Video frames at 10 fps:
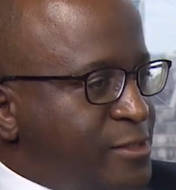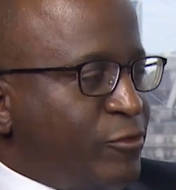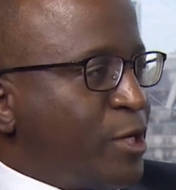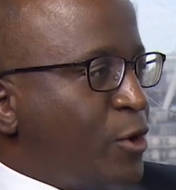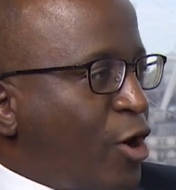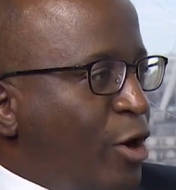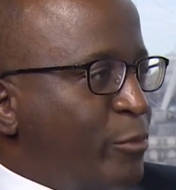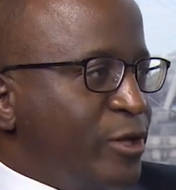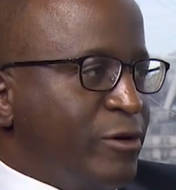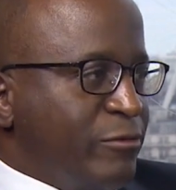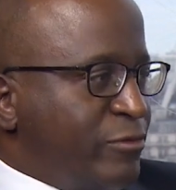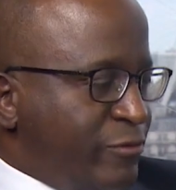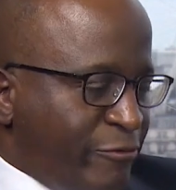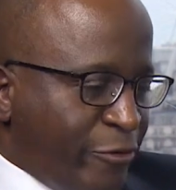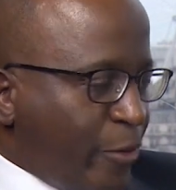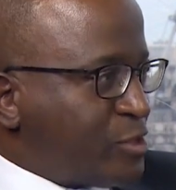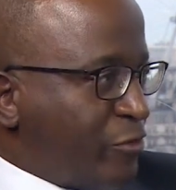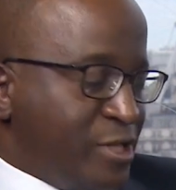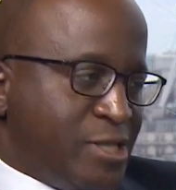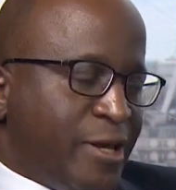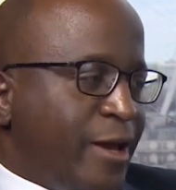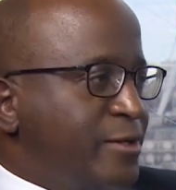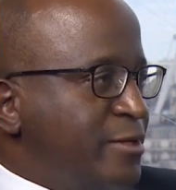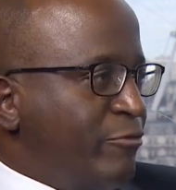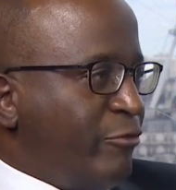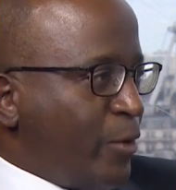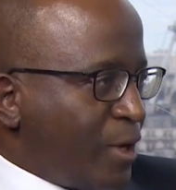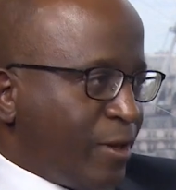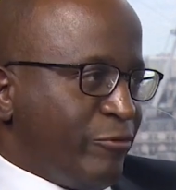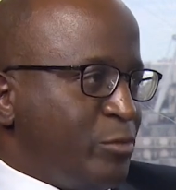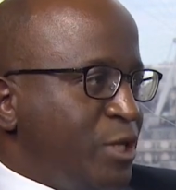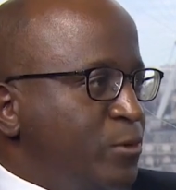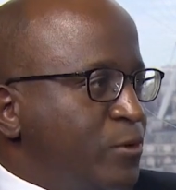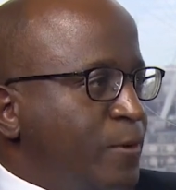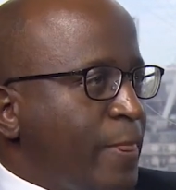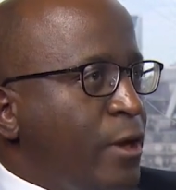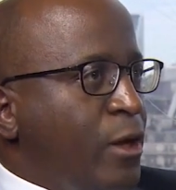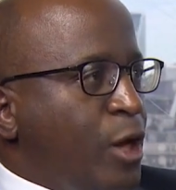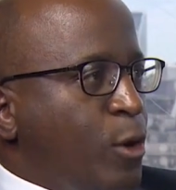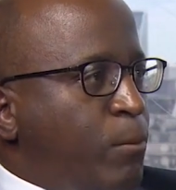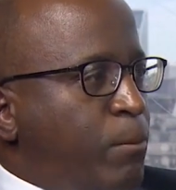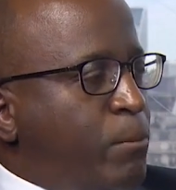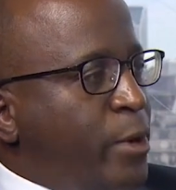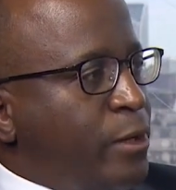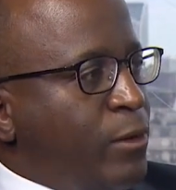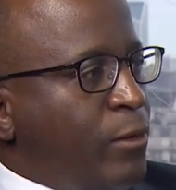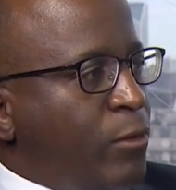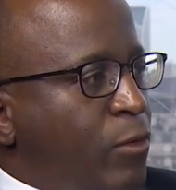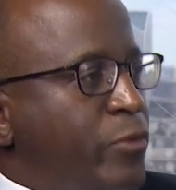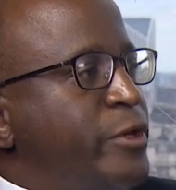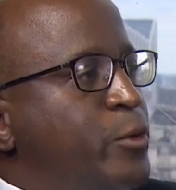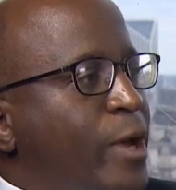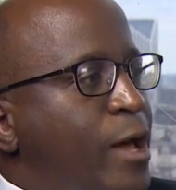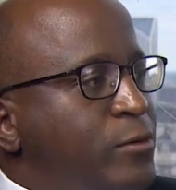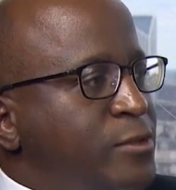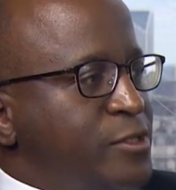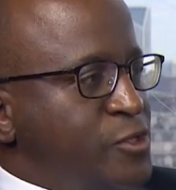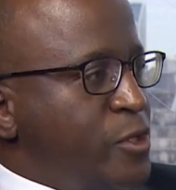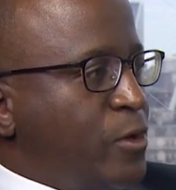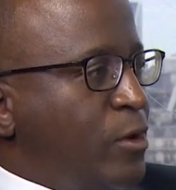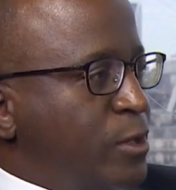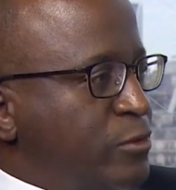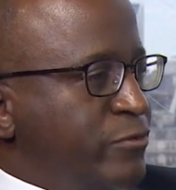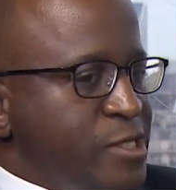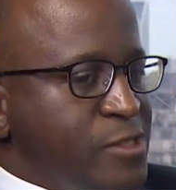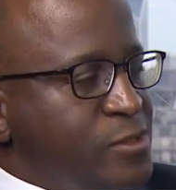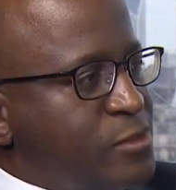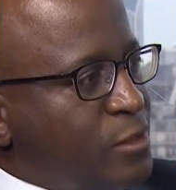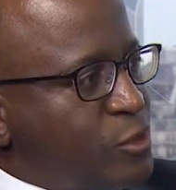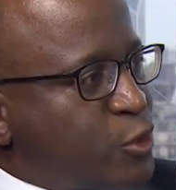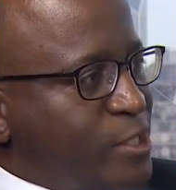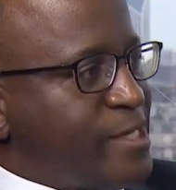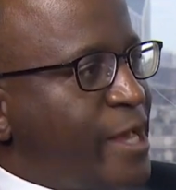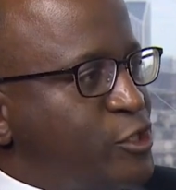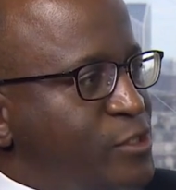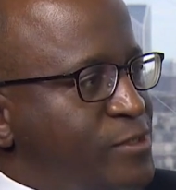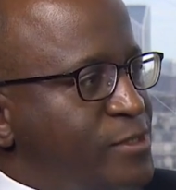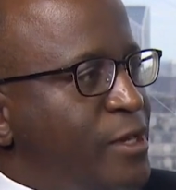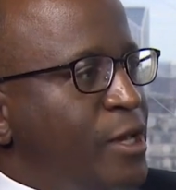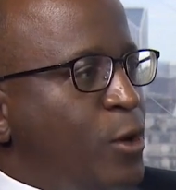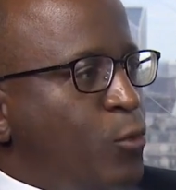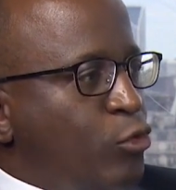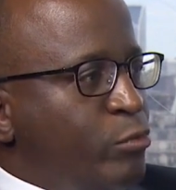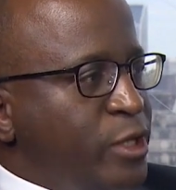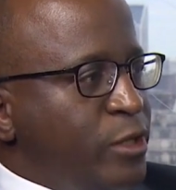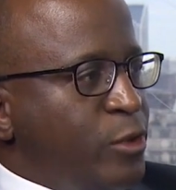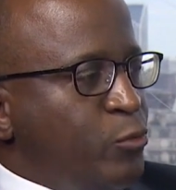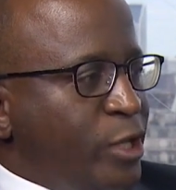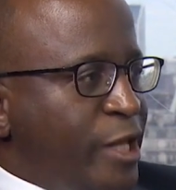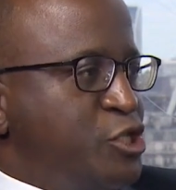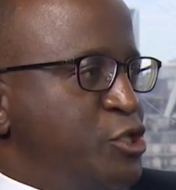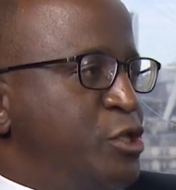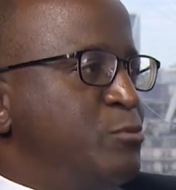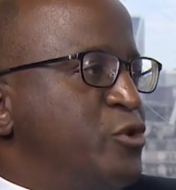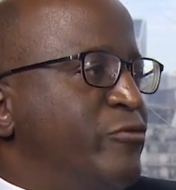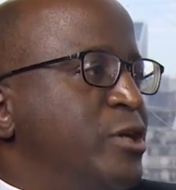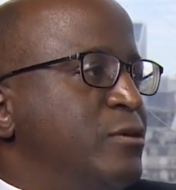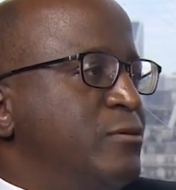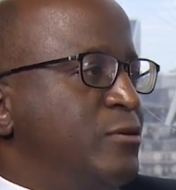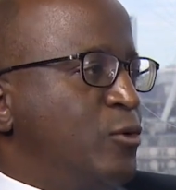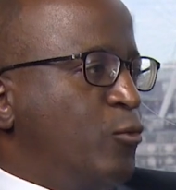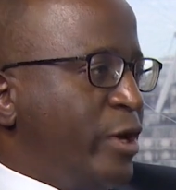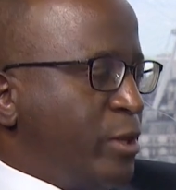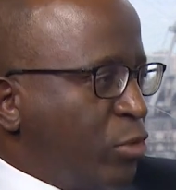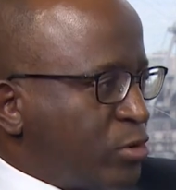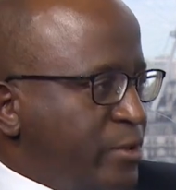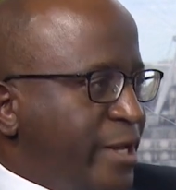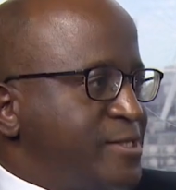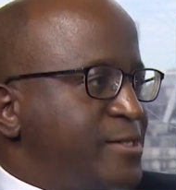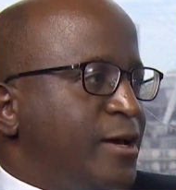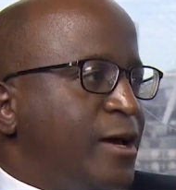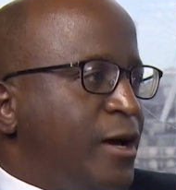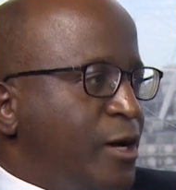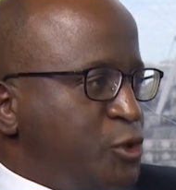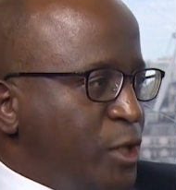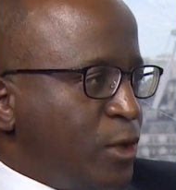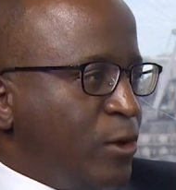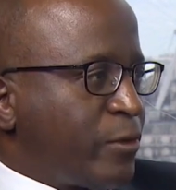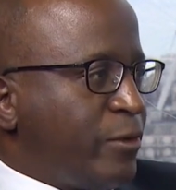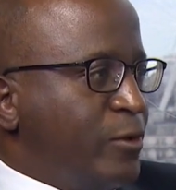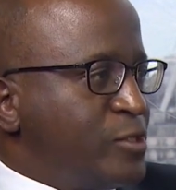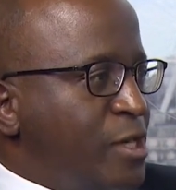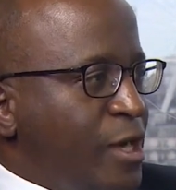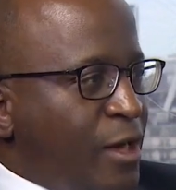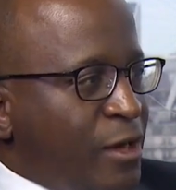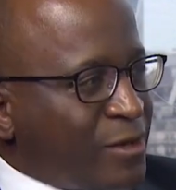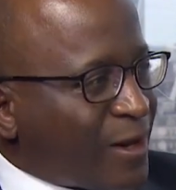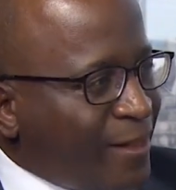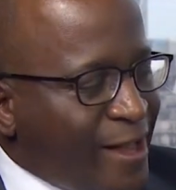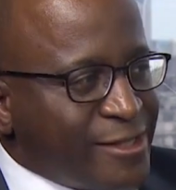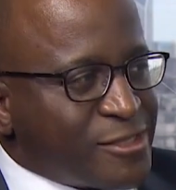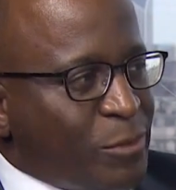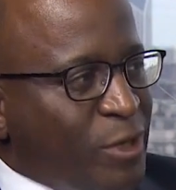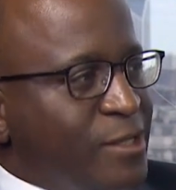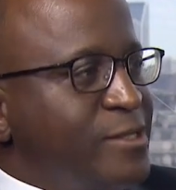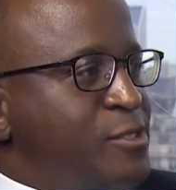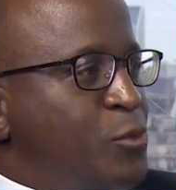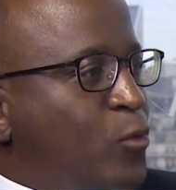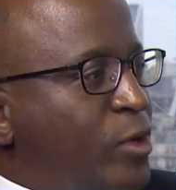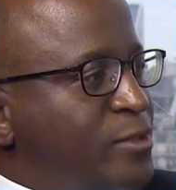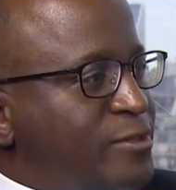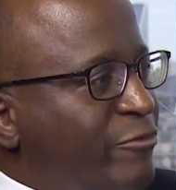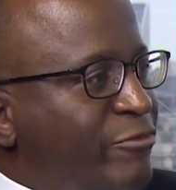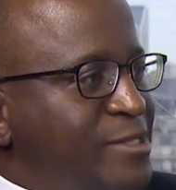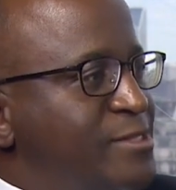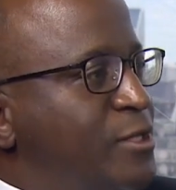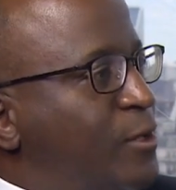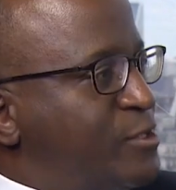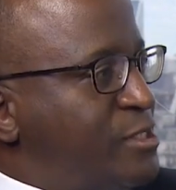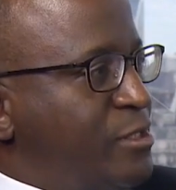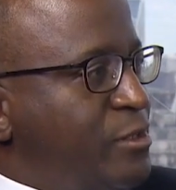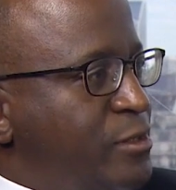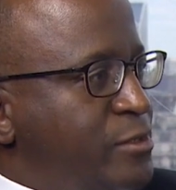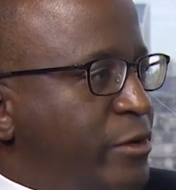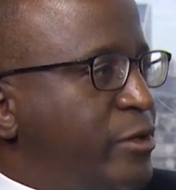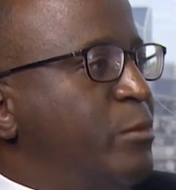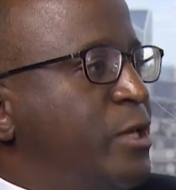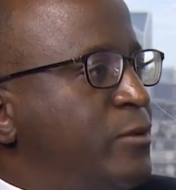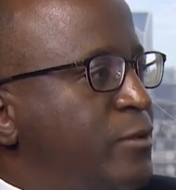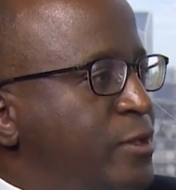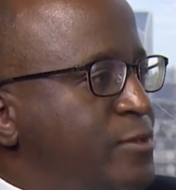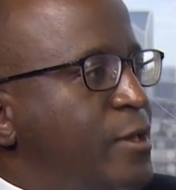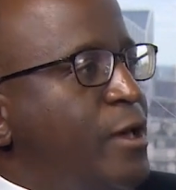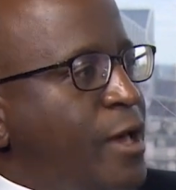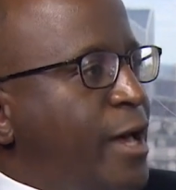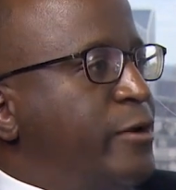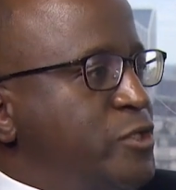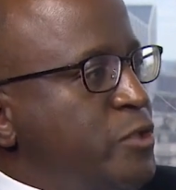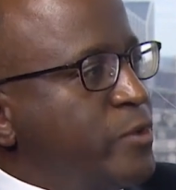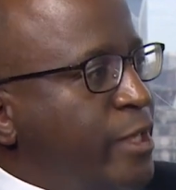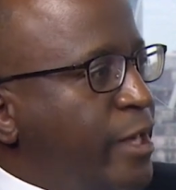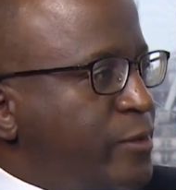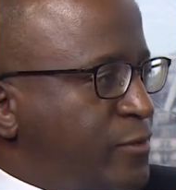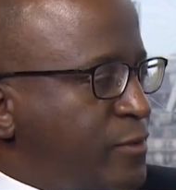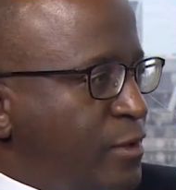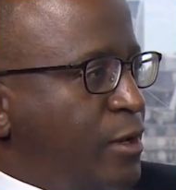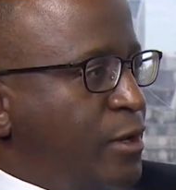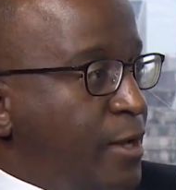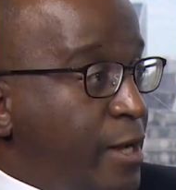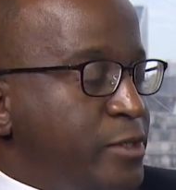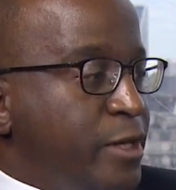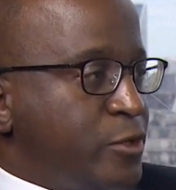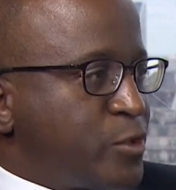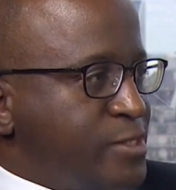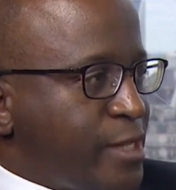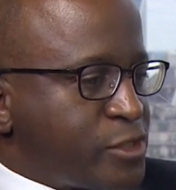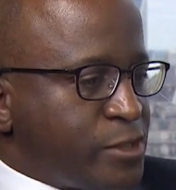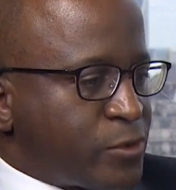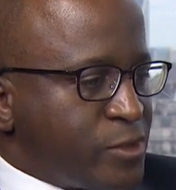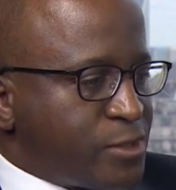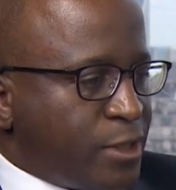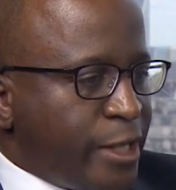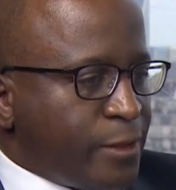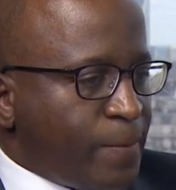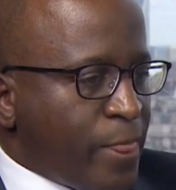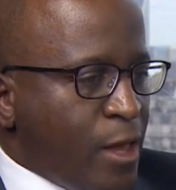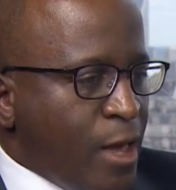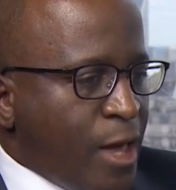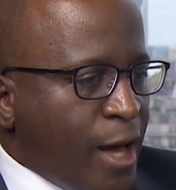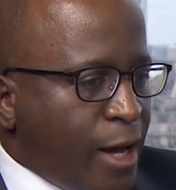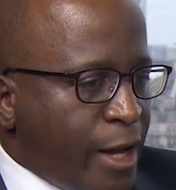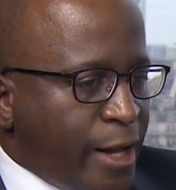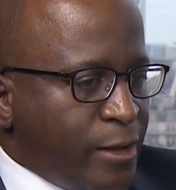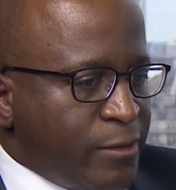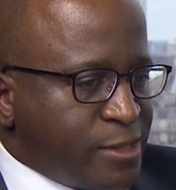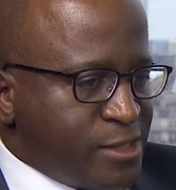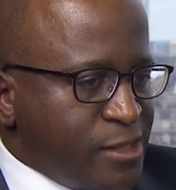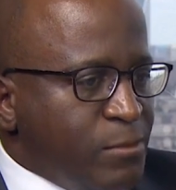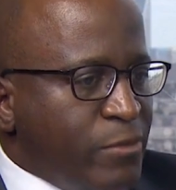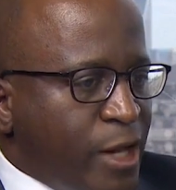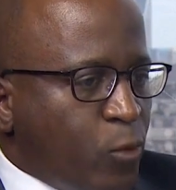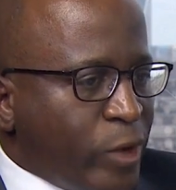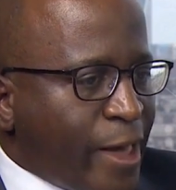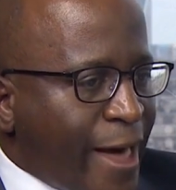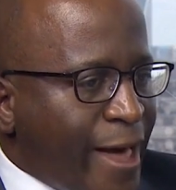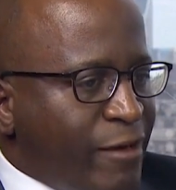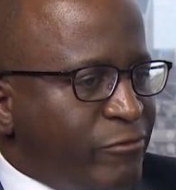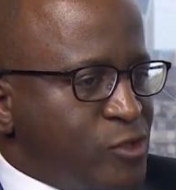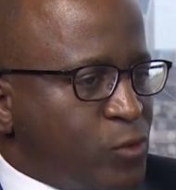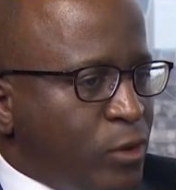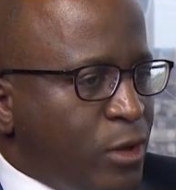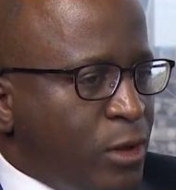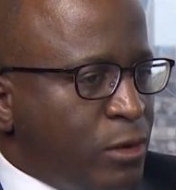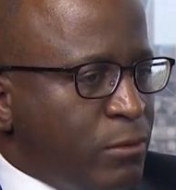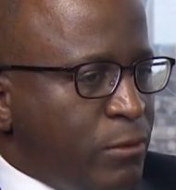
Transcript: they've got an army of very sophisticated and very clever people. But on the ground, as you know, a lot of these transactions will be relationship driven, where the bottlenecks are, how do you unlock those. The client typically doesn't want a fancy glossy document. It's how do you get the transaction across the line. And the team that we have as well,